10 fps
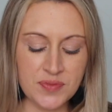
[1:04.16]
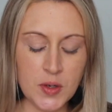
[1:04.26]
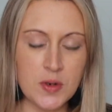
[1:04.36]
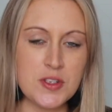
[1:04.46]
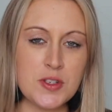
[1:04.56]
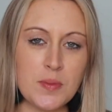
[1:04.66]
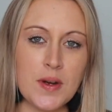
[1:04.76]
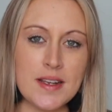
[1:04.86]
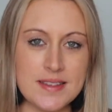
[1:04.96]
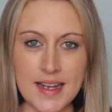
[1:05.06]
we're
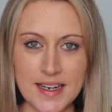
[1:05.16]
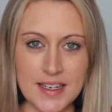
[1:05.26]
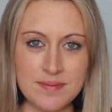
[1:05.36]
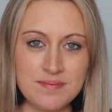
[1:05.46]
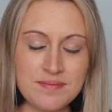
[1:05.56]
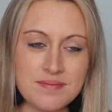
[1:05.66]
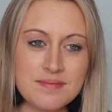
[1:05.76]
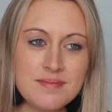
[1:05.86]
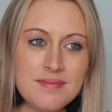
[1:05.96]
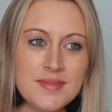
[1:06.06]
super excited.
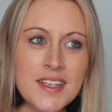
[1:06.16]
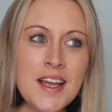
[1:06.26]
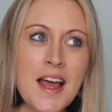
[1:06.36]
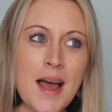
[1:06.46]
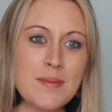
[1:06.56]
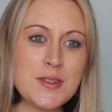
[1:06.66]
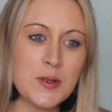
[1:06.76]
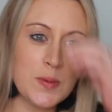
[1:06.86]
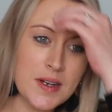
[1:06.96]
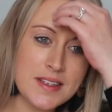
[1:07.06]
I'm
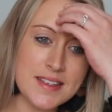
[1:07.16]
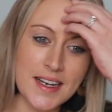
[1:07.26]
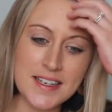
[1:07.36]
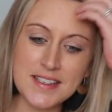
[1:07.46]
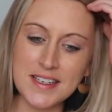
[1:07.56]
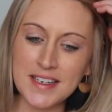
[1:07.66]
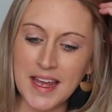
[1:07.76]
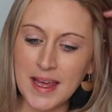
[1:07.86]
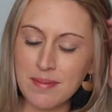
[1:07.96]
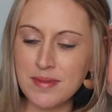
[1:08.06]
super excited to
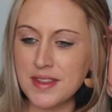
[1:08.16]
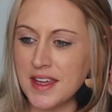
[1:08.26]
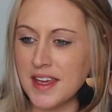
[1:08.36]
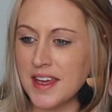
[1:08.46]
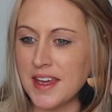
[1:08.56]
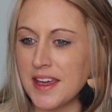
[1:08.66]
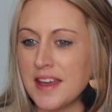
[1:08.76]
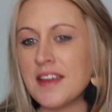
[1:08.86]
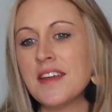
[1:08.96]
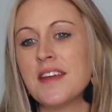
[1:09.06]
name them.